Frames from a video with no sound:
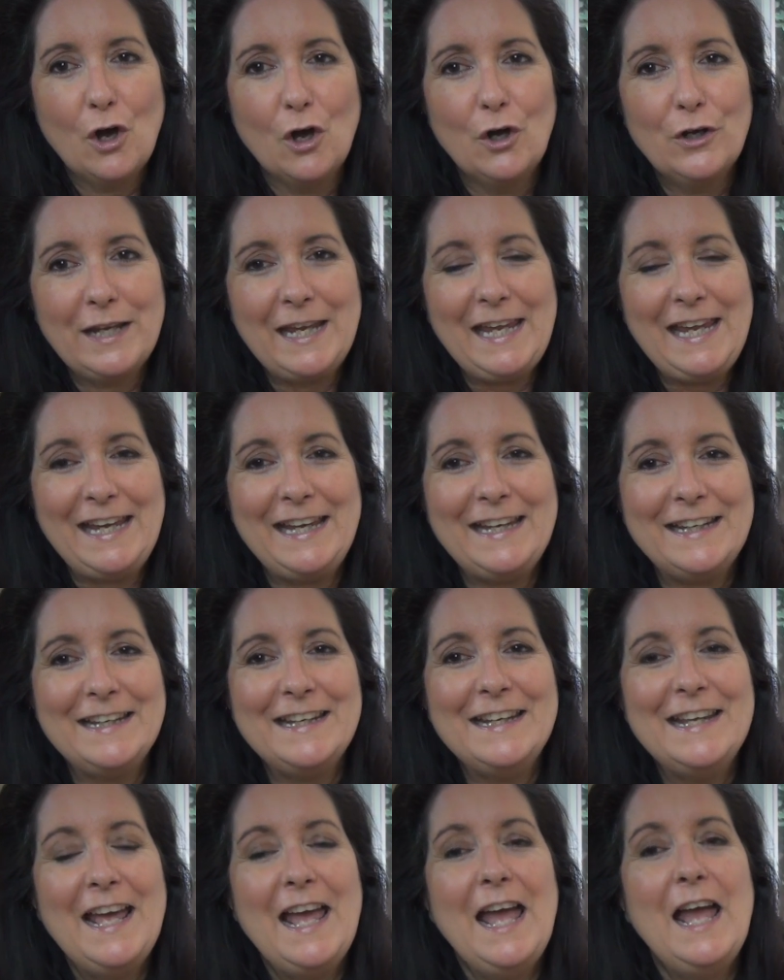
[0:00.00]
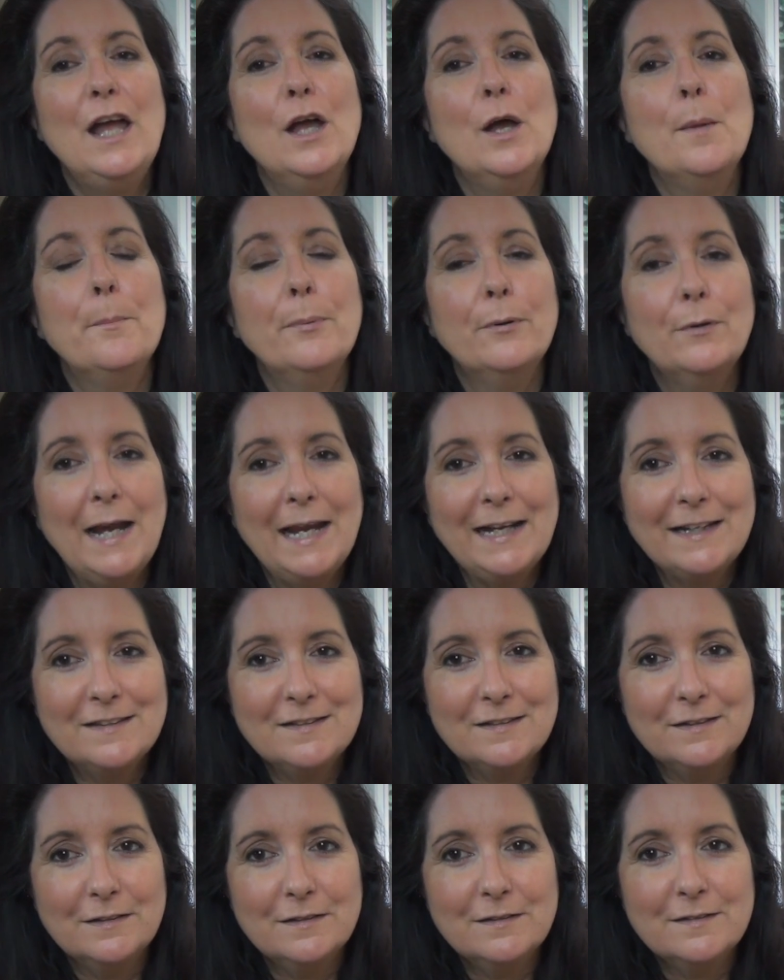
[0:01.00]
on in,
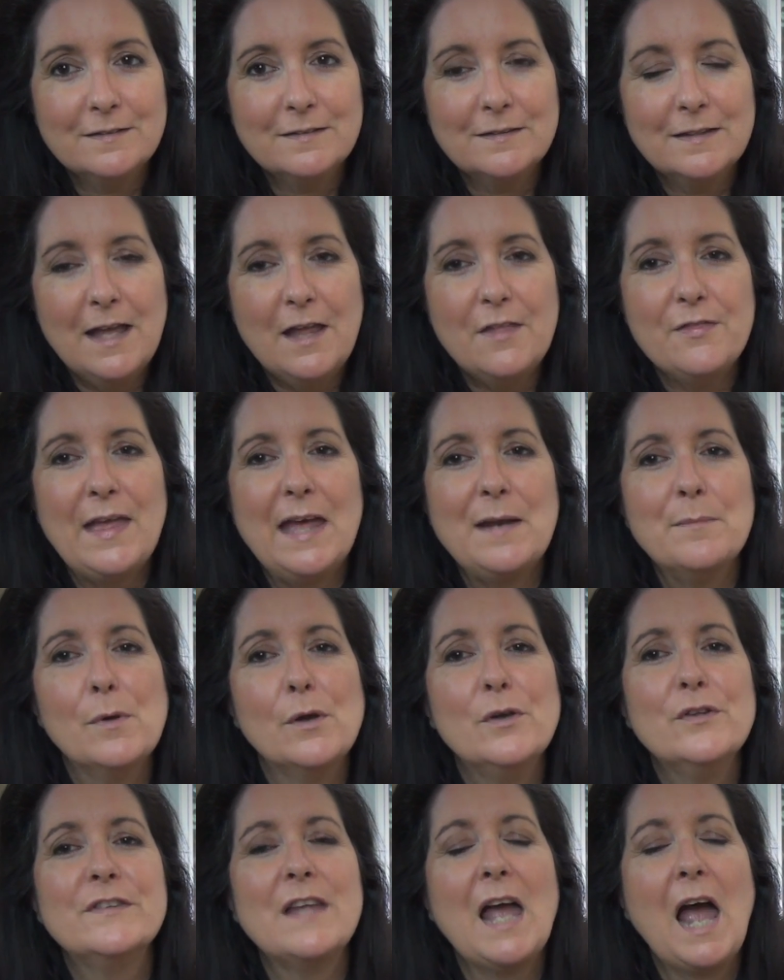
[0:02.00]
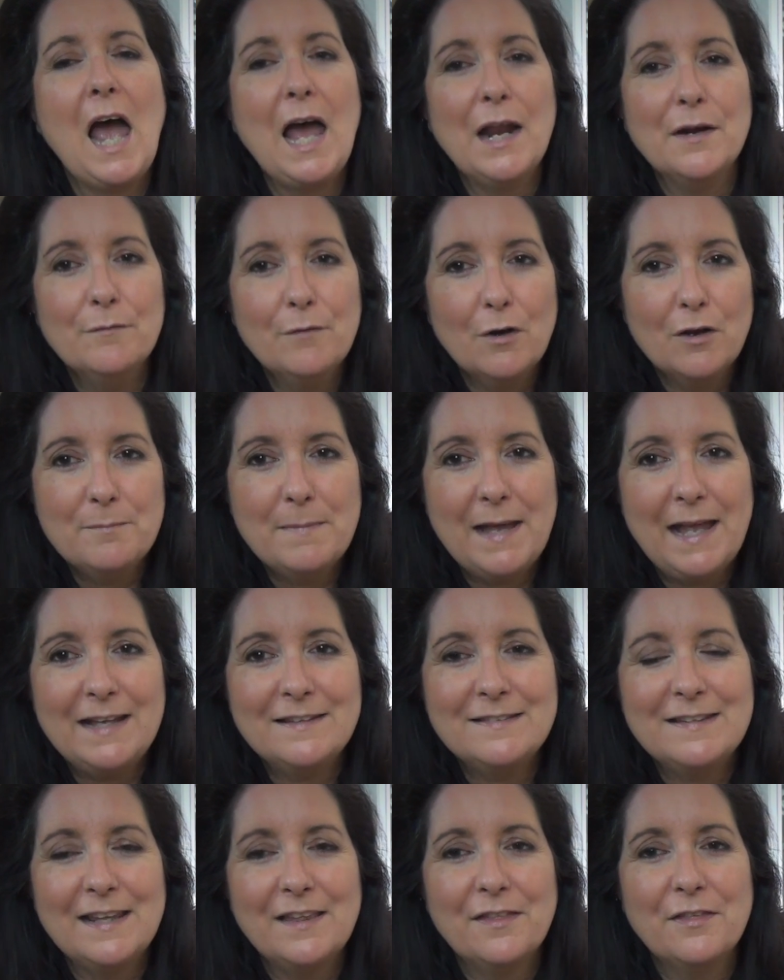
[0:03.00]
practice that most
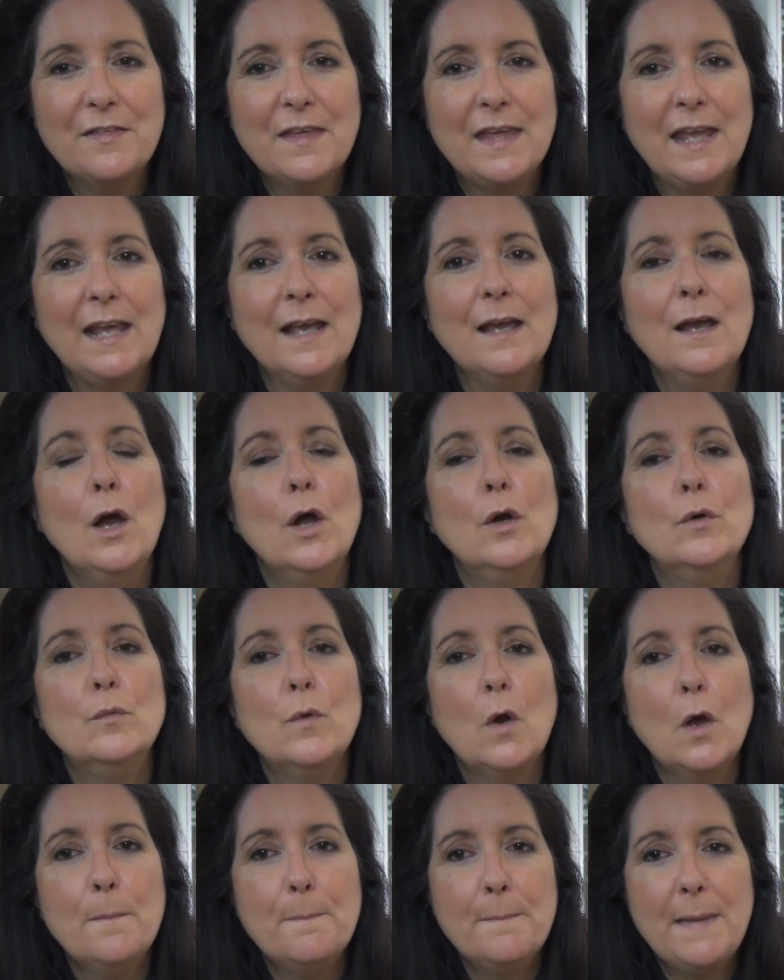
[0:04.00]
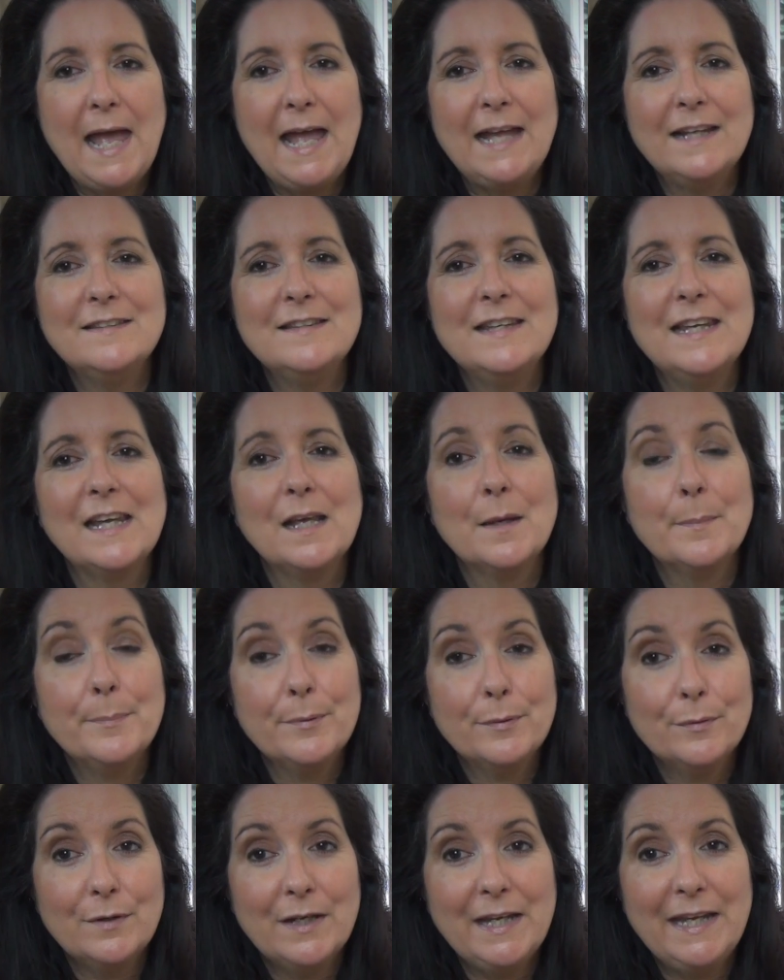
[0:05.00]
unromantic thing, romantic
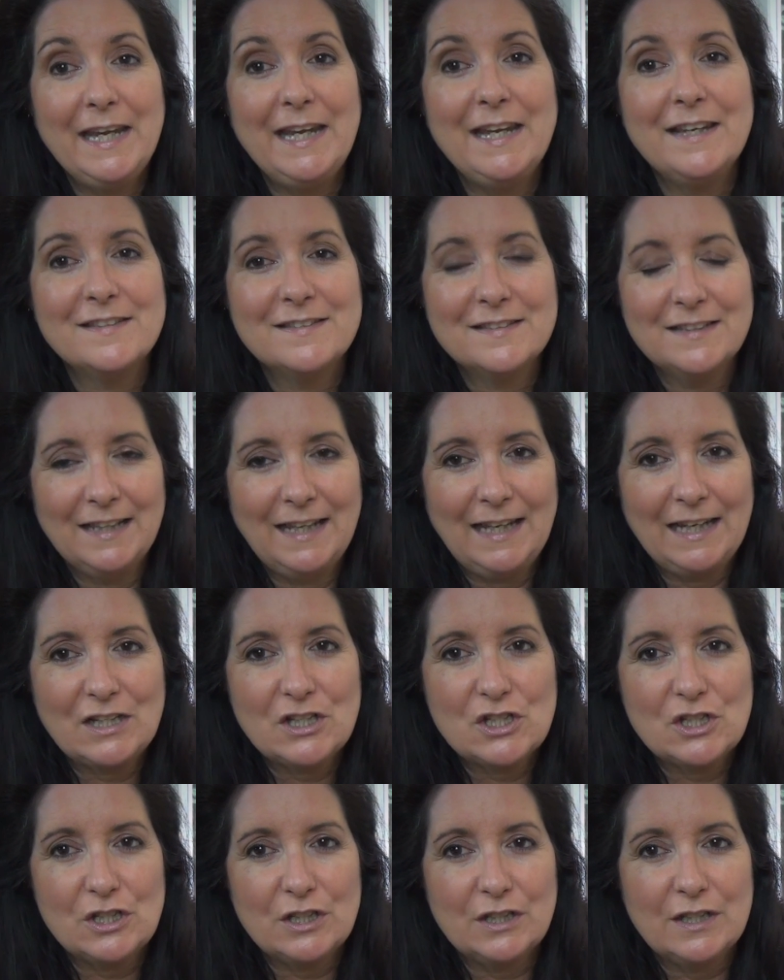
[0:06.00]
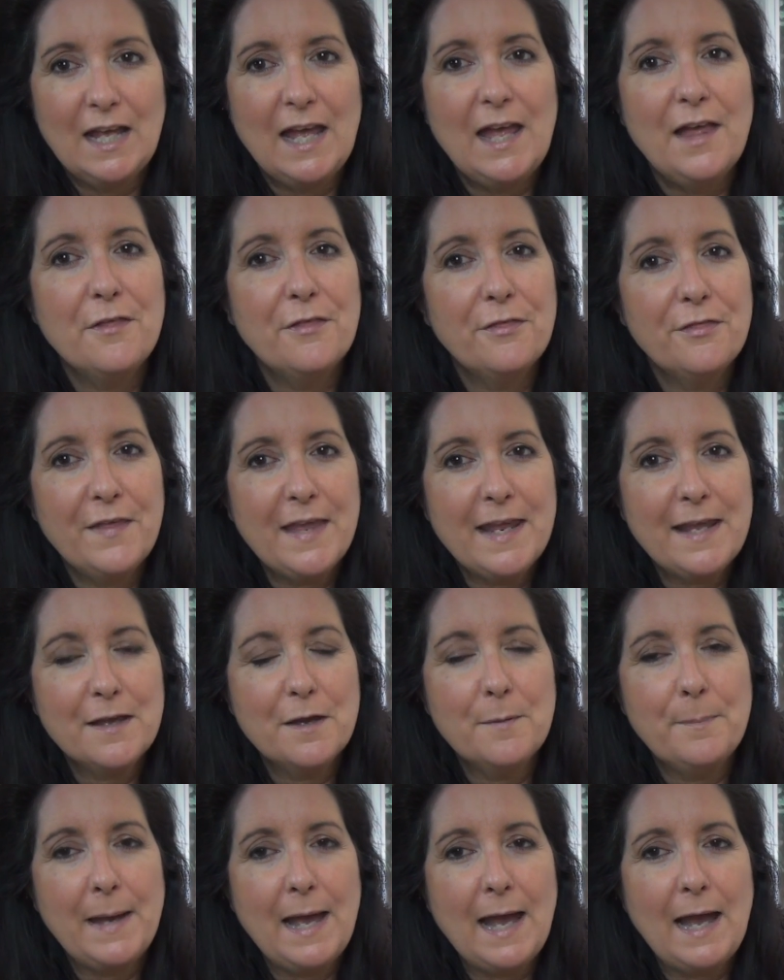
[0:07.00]
pre-selection. Think
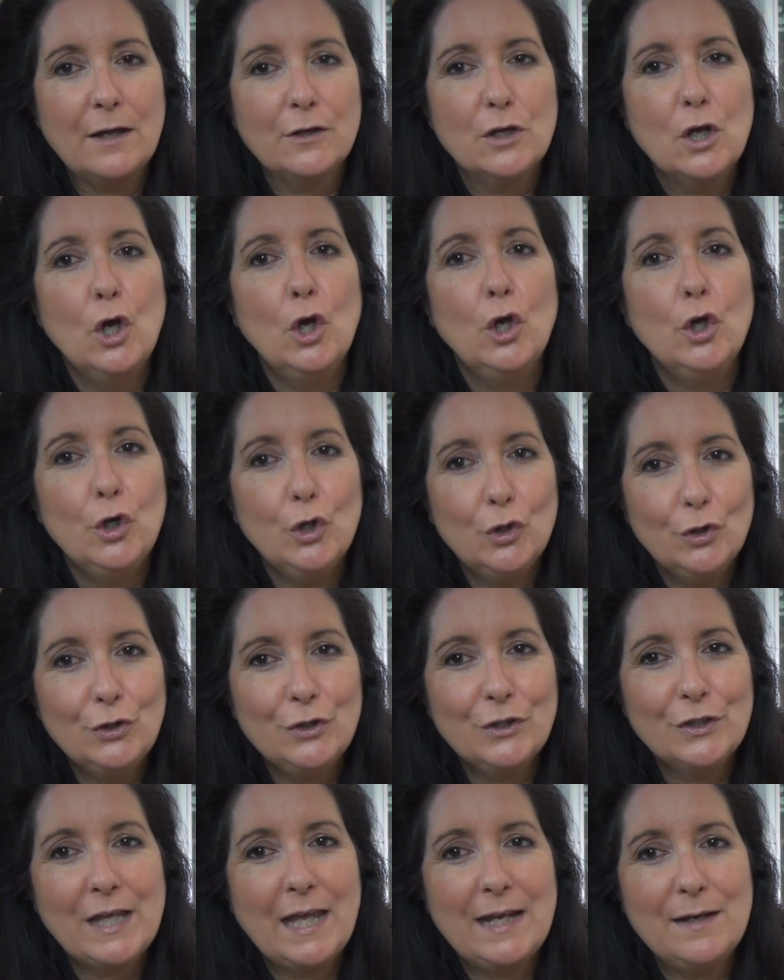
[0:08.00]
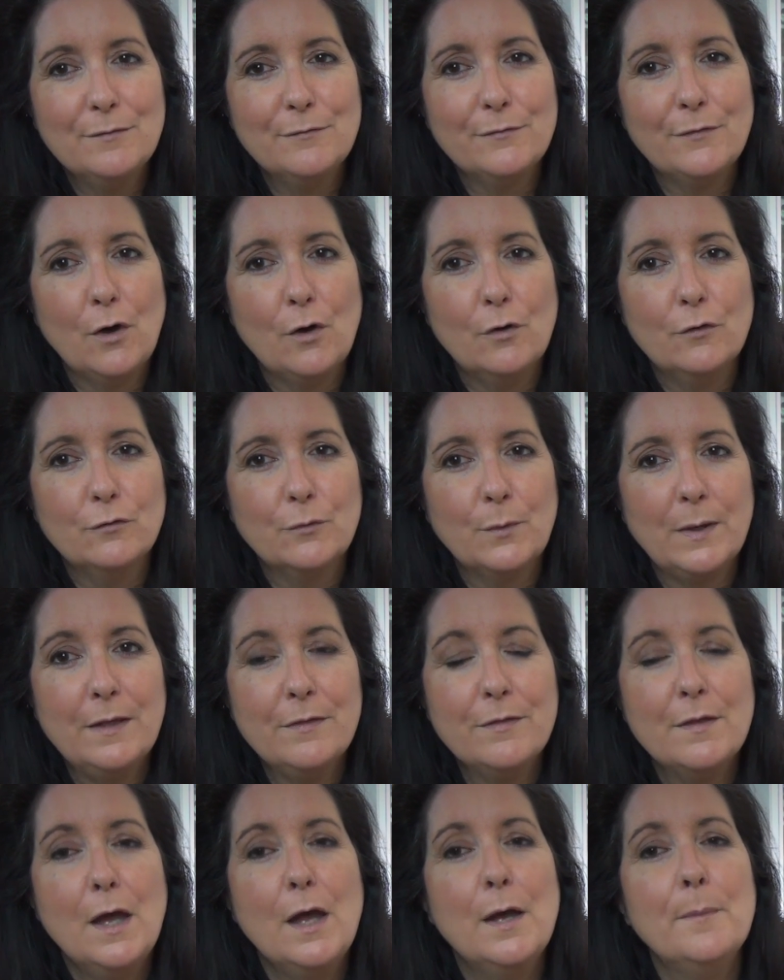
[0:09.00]
about who you get involved
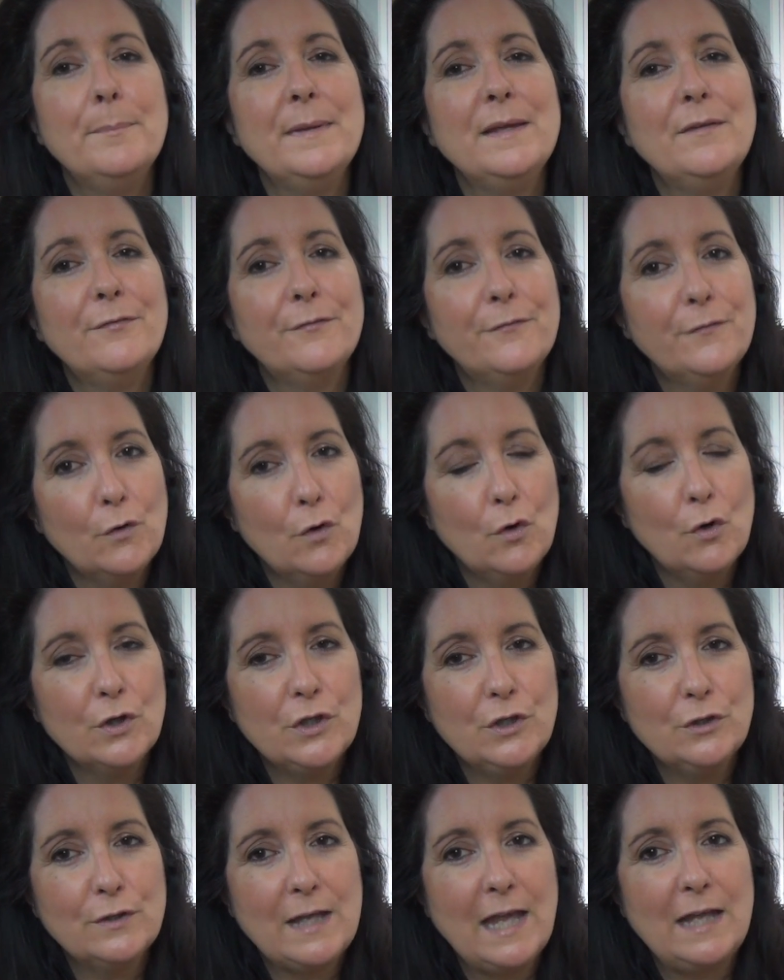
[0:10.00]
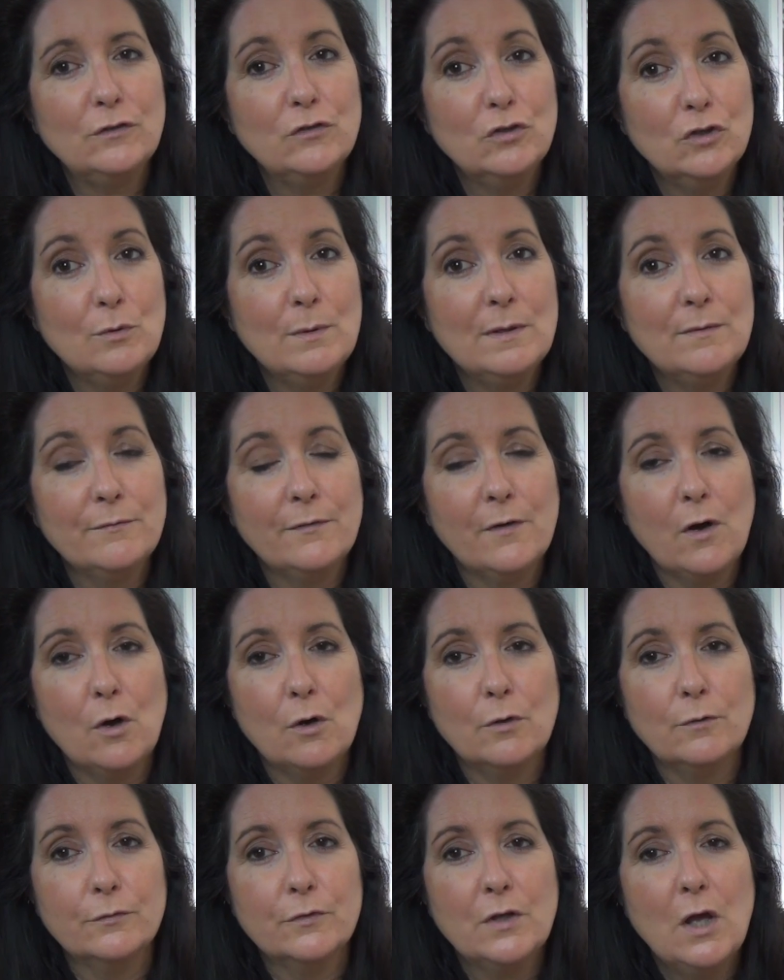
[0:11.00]
with before you get too
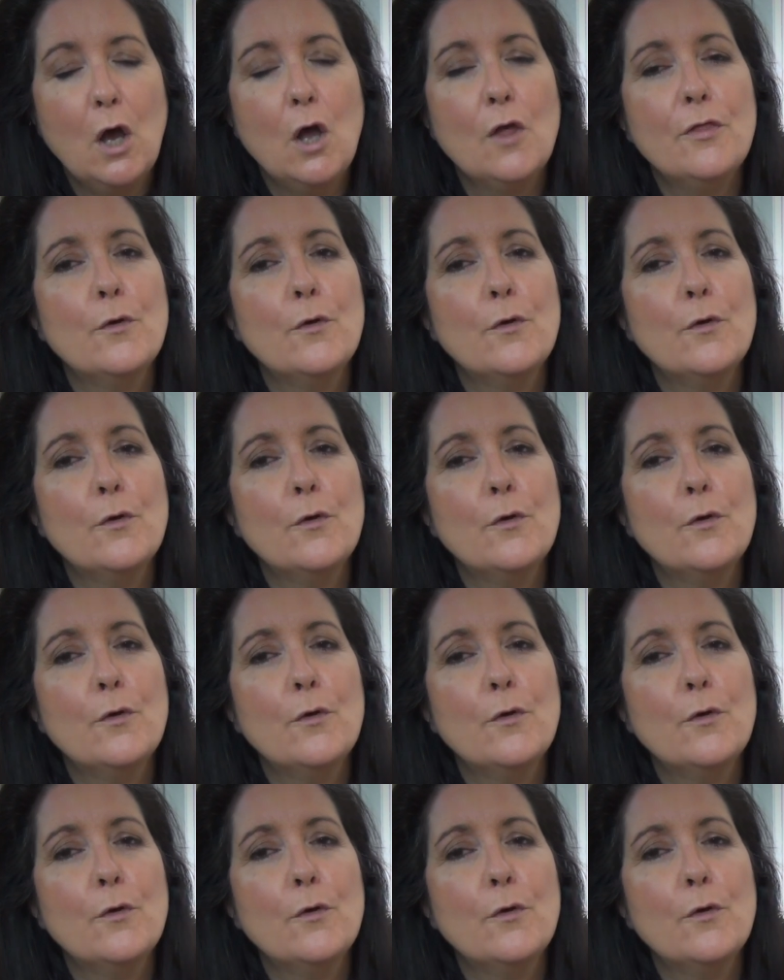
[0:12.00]
involved.